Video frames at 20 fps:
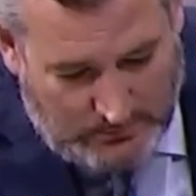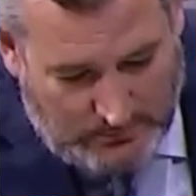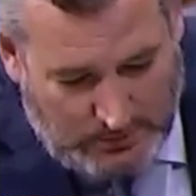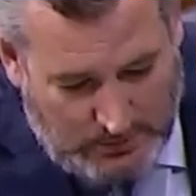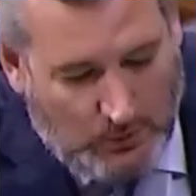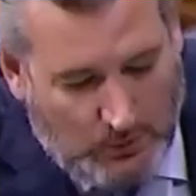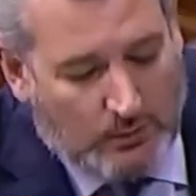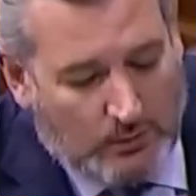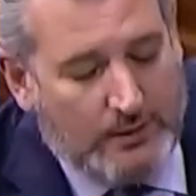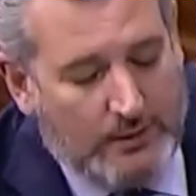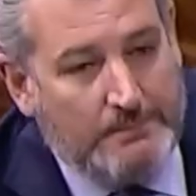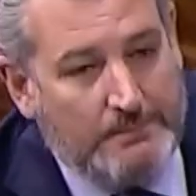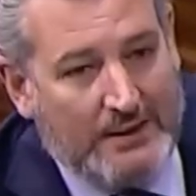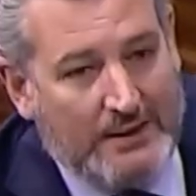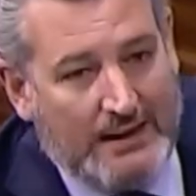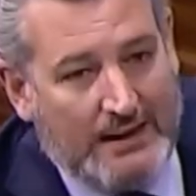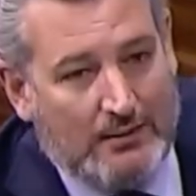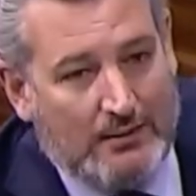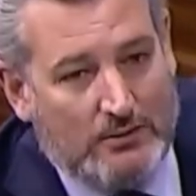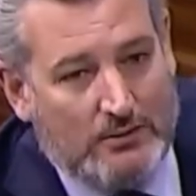You were
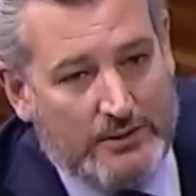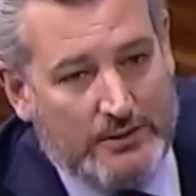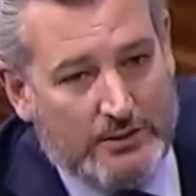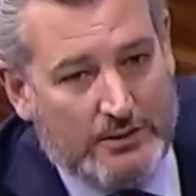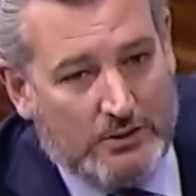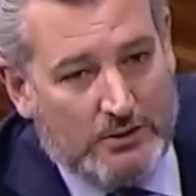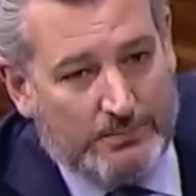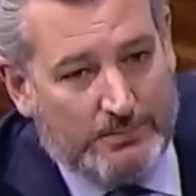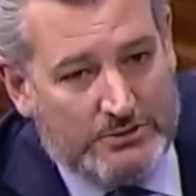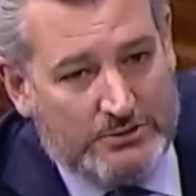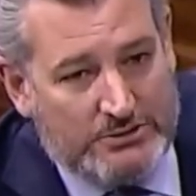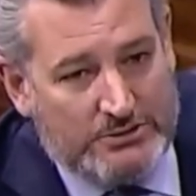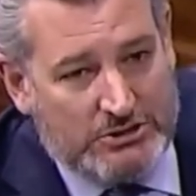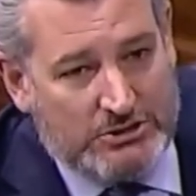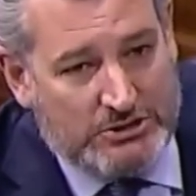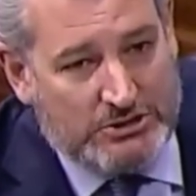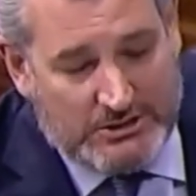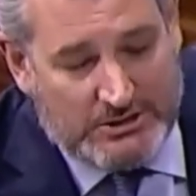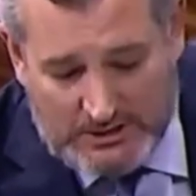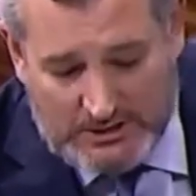empowered in your
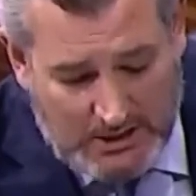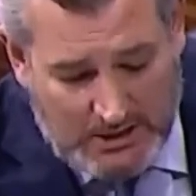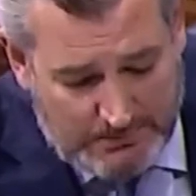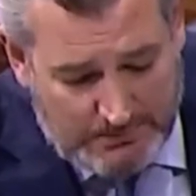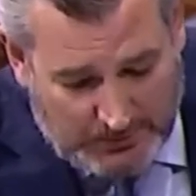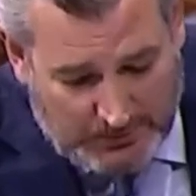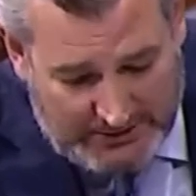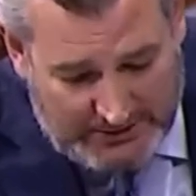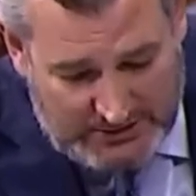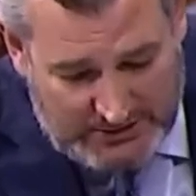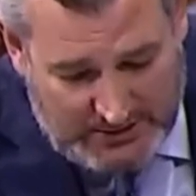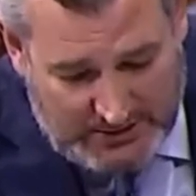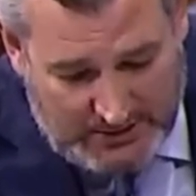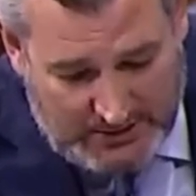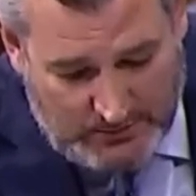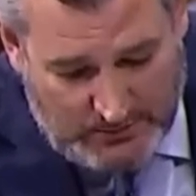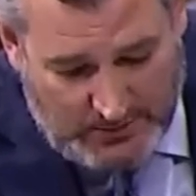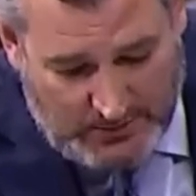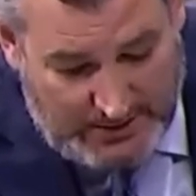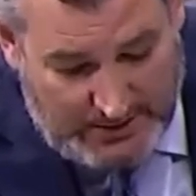position in an
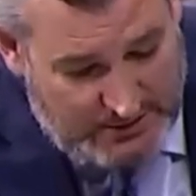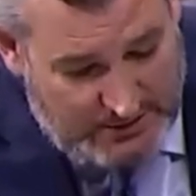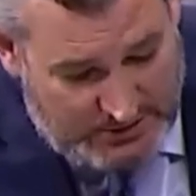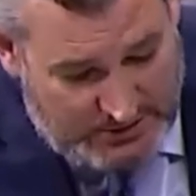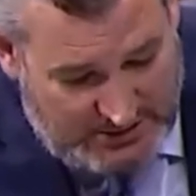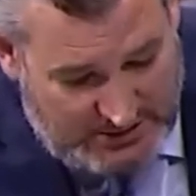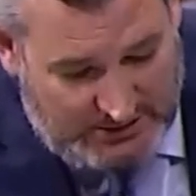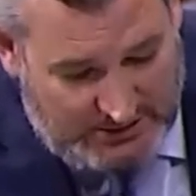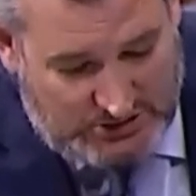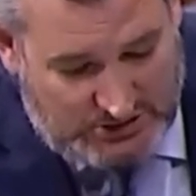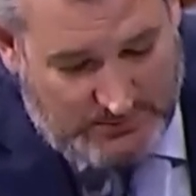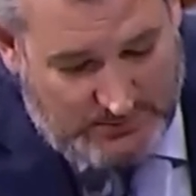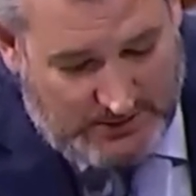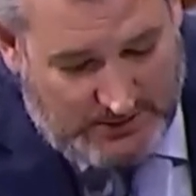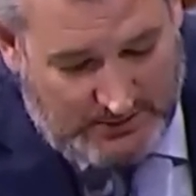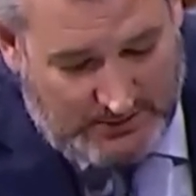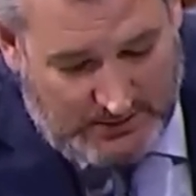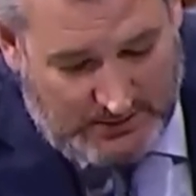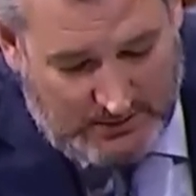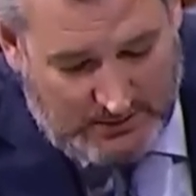unprecedented way. In your
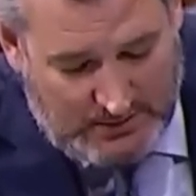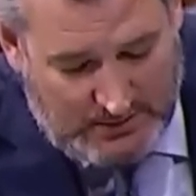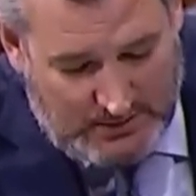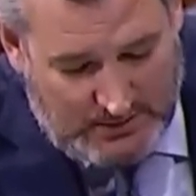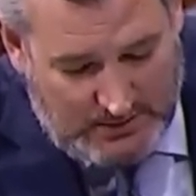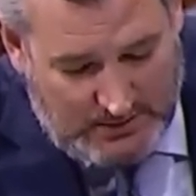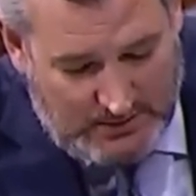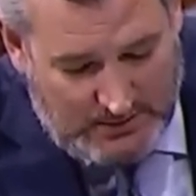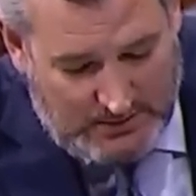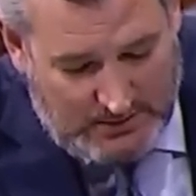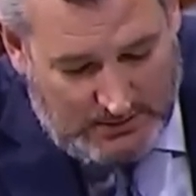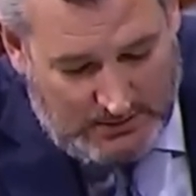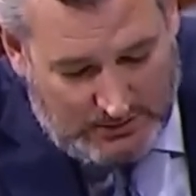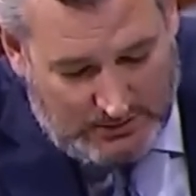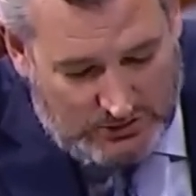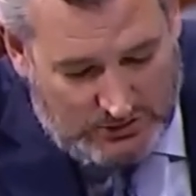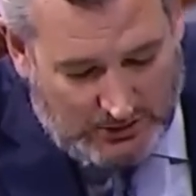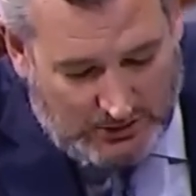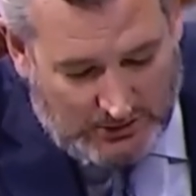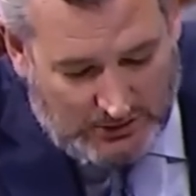testimony, you
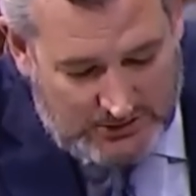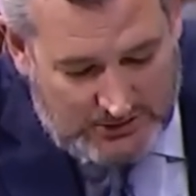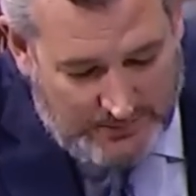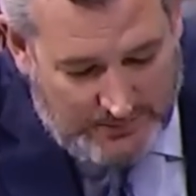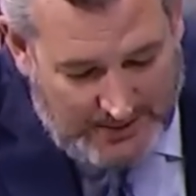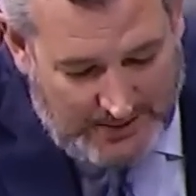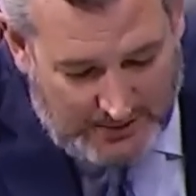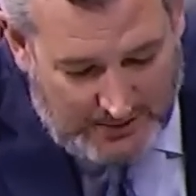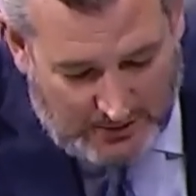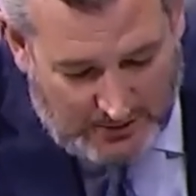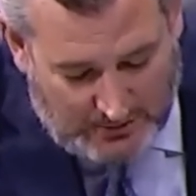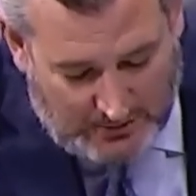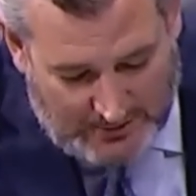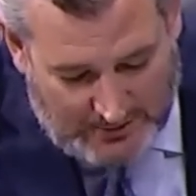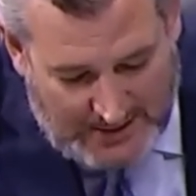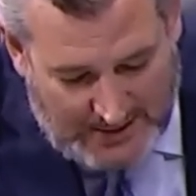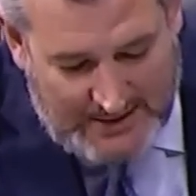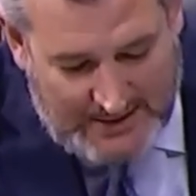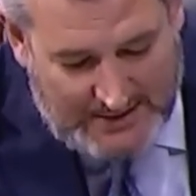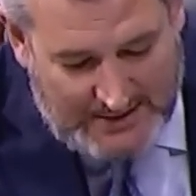talked about
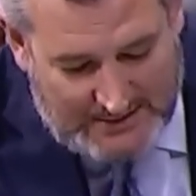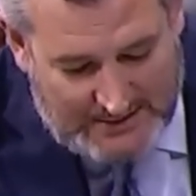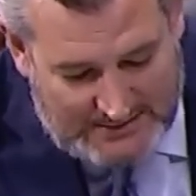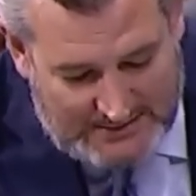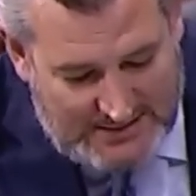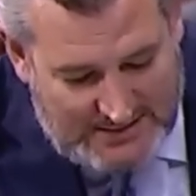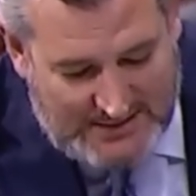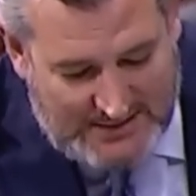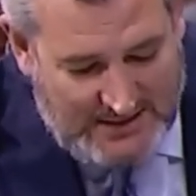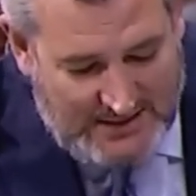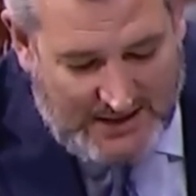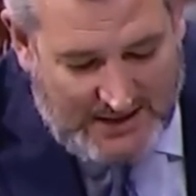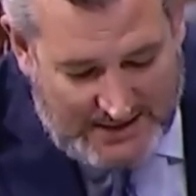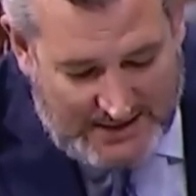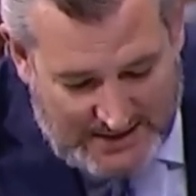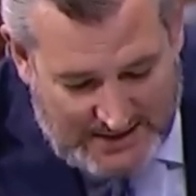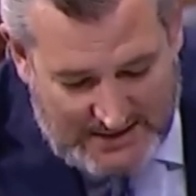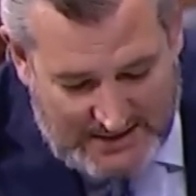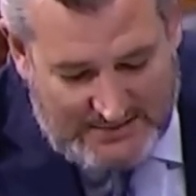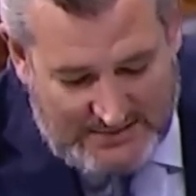creating a
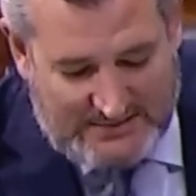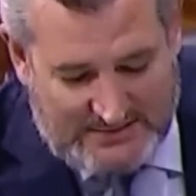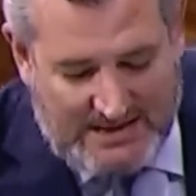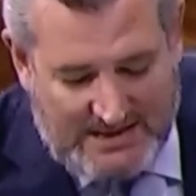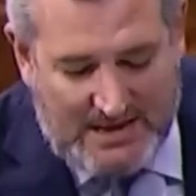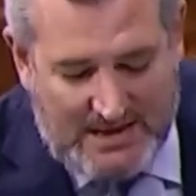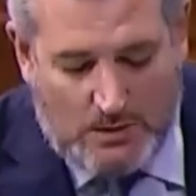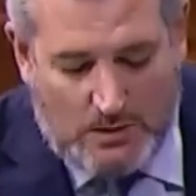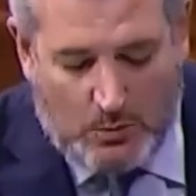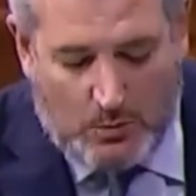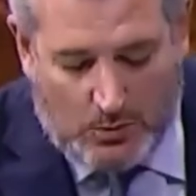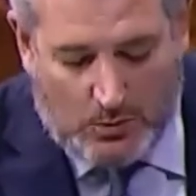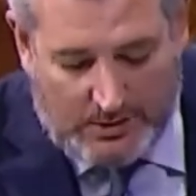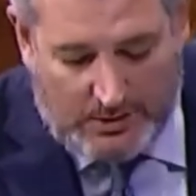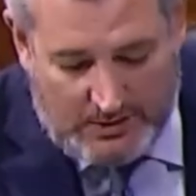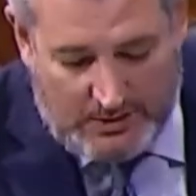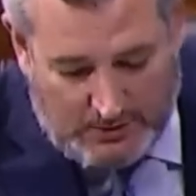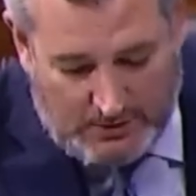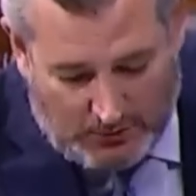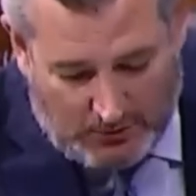DEIA data
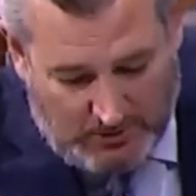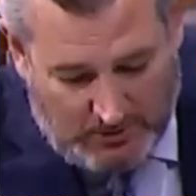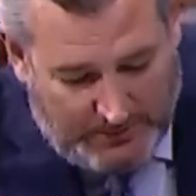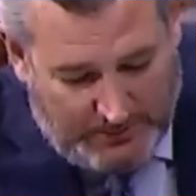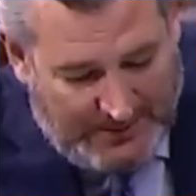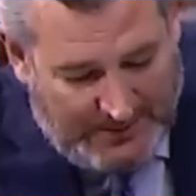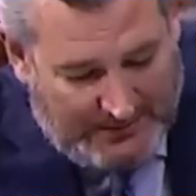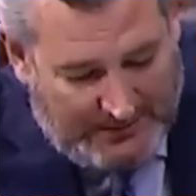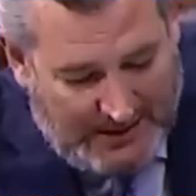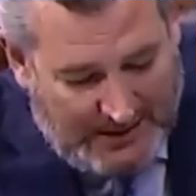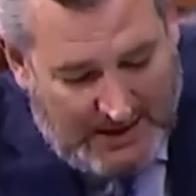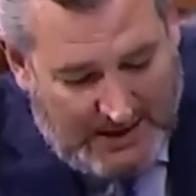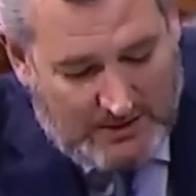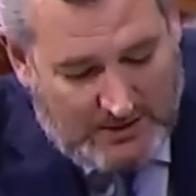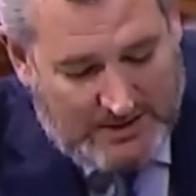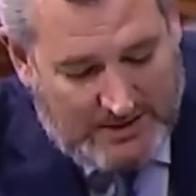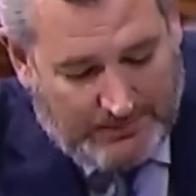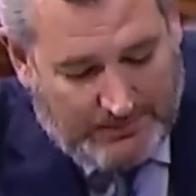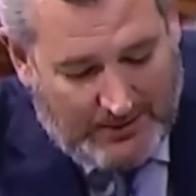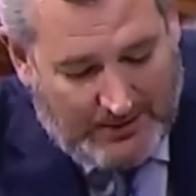working group about
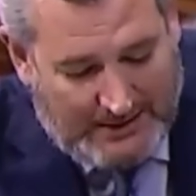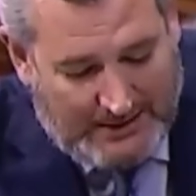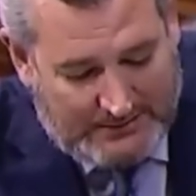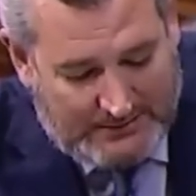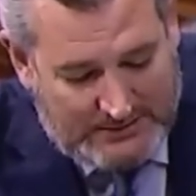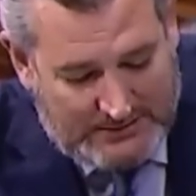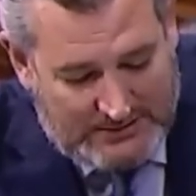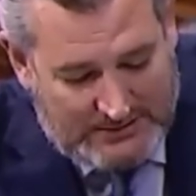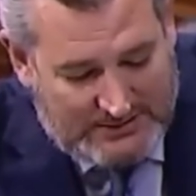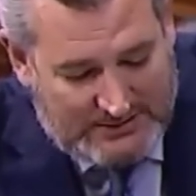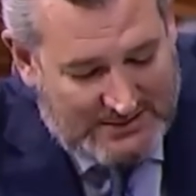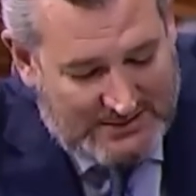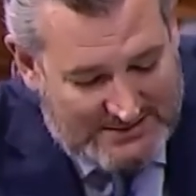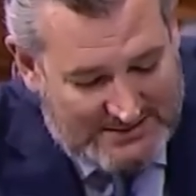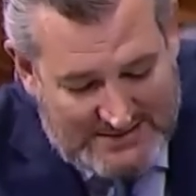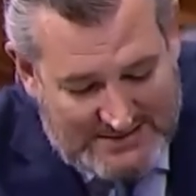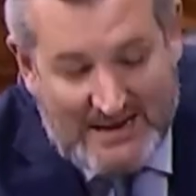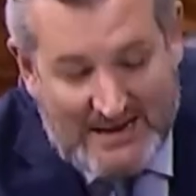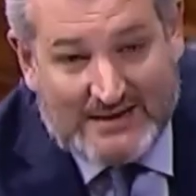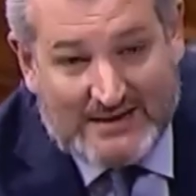hiring practices and a
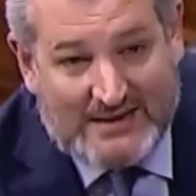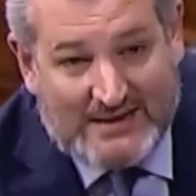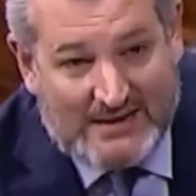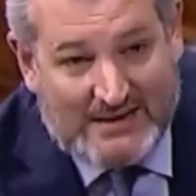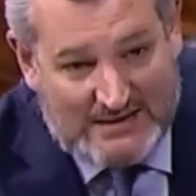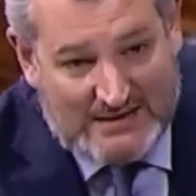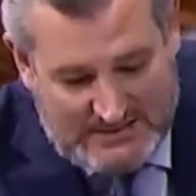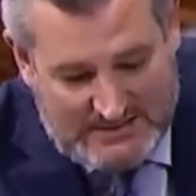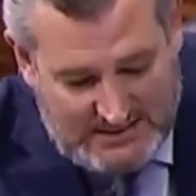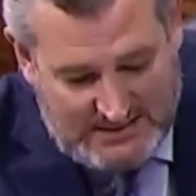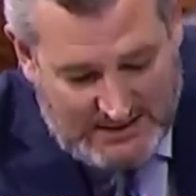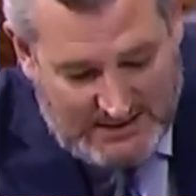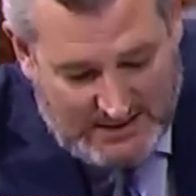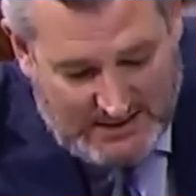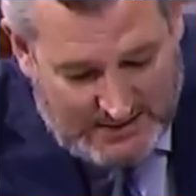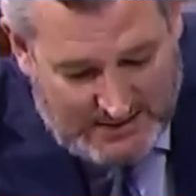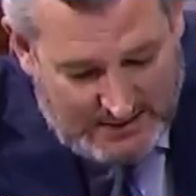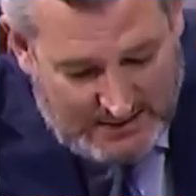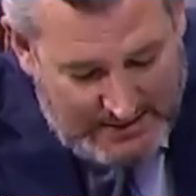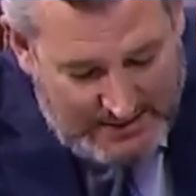dedicated
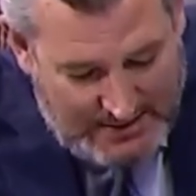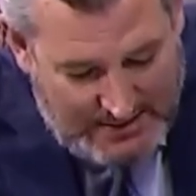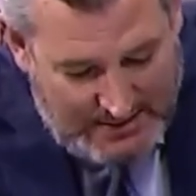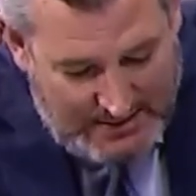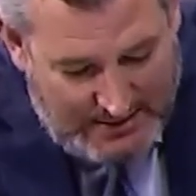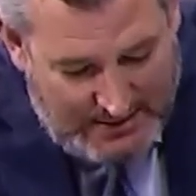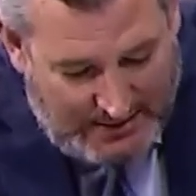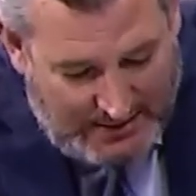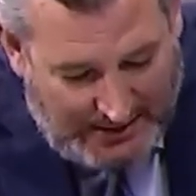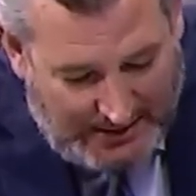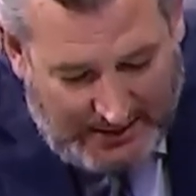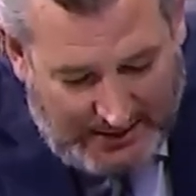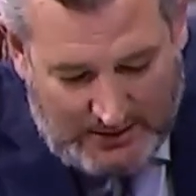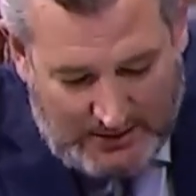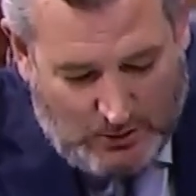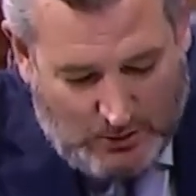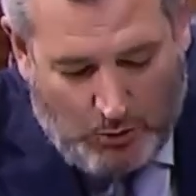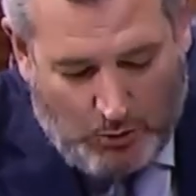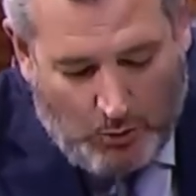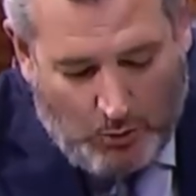DEI a
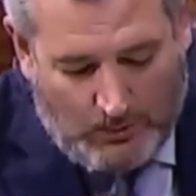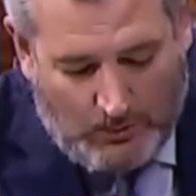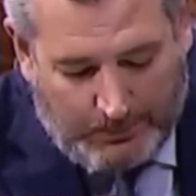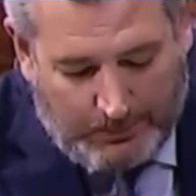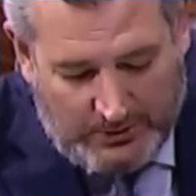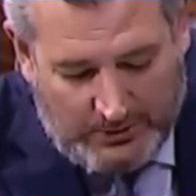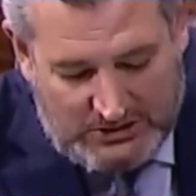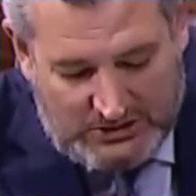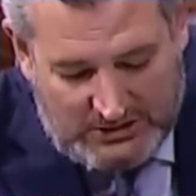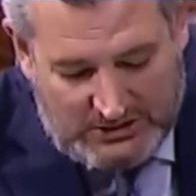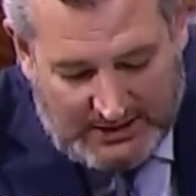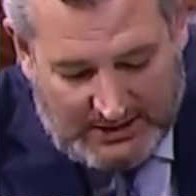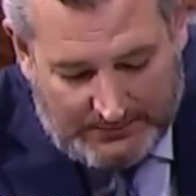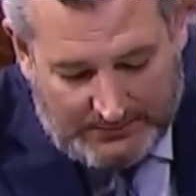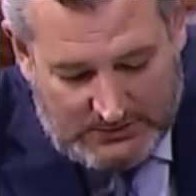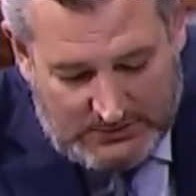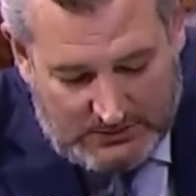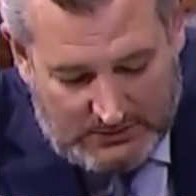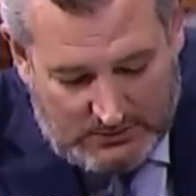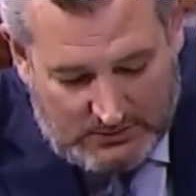core
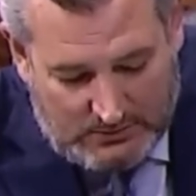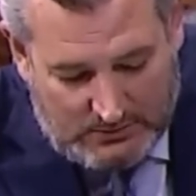precept.